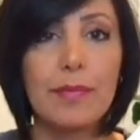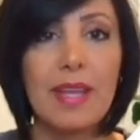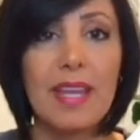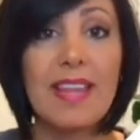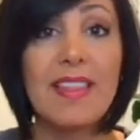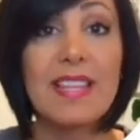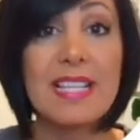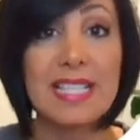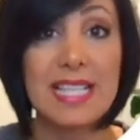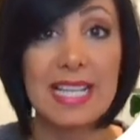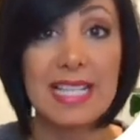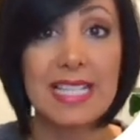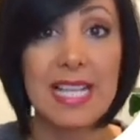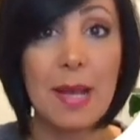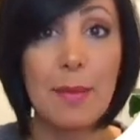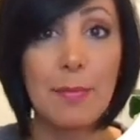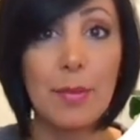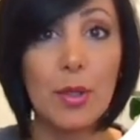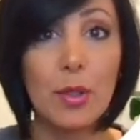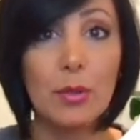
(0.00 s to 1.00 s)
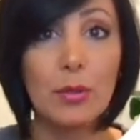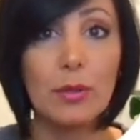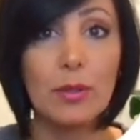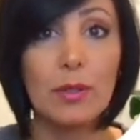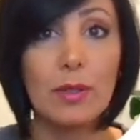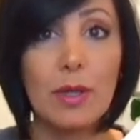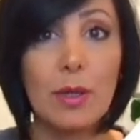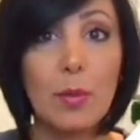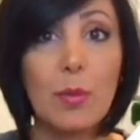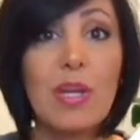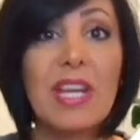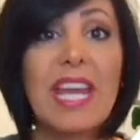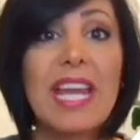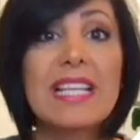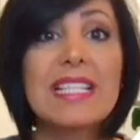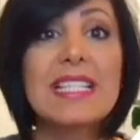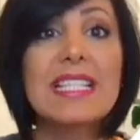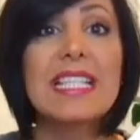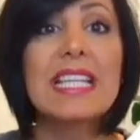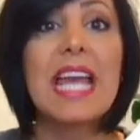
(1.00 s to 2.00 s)
In this example, we can
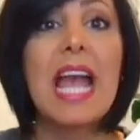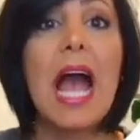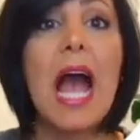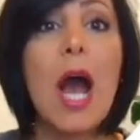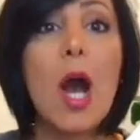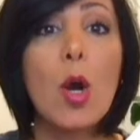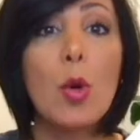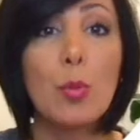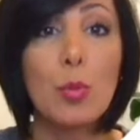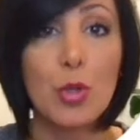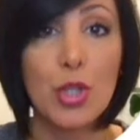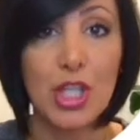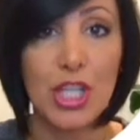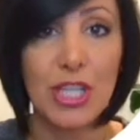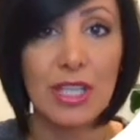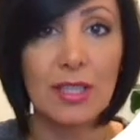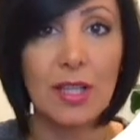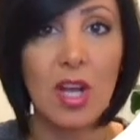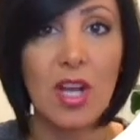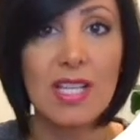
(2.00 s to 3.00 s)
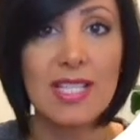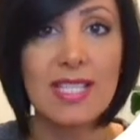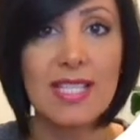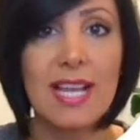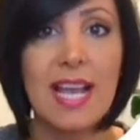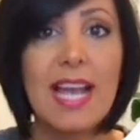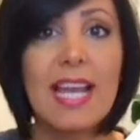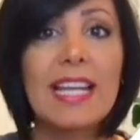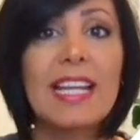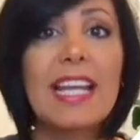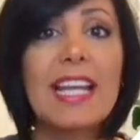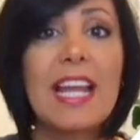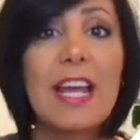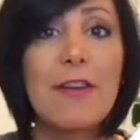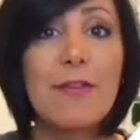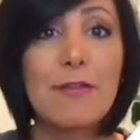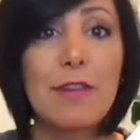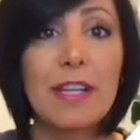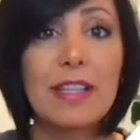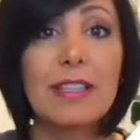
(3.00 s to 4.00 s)
see how pushing laws can
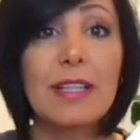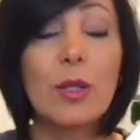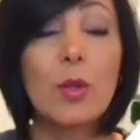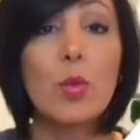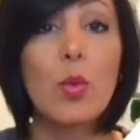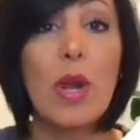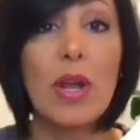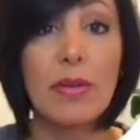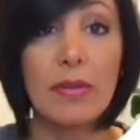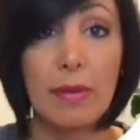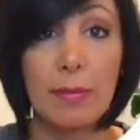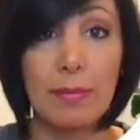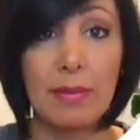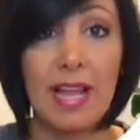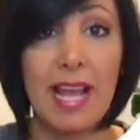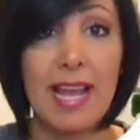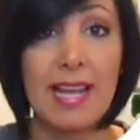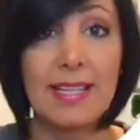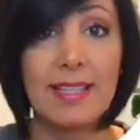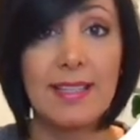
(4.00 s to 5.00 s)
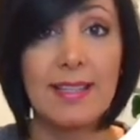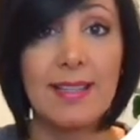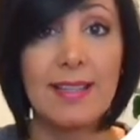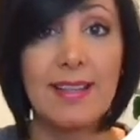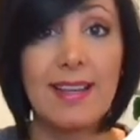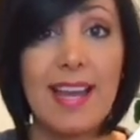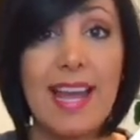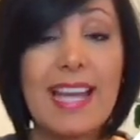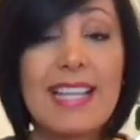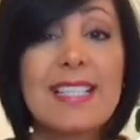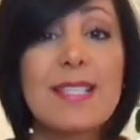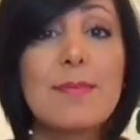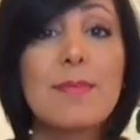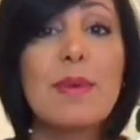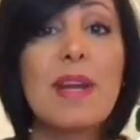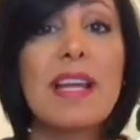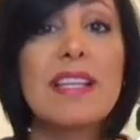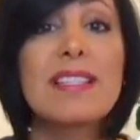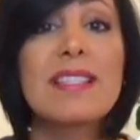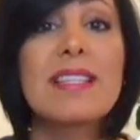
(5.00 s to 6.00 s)
affect a query plan
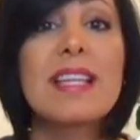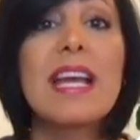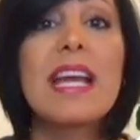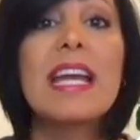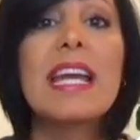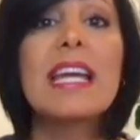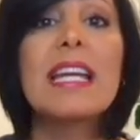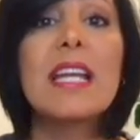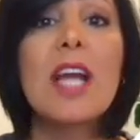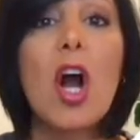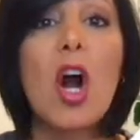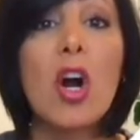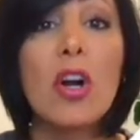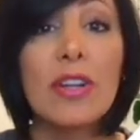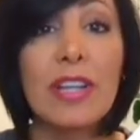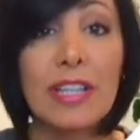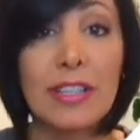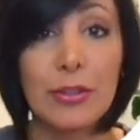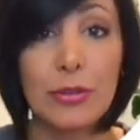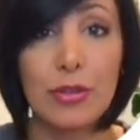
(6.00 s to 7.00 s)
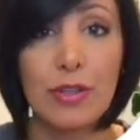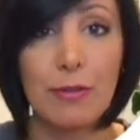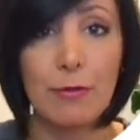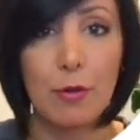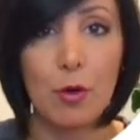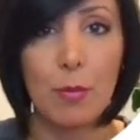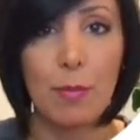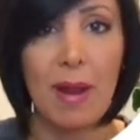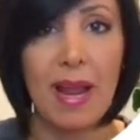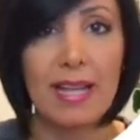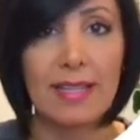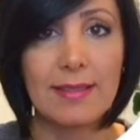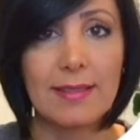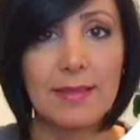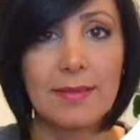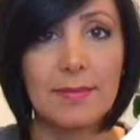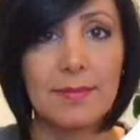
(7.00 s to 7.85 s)
expressed in RA3 format.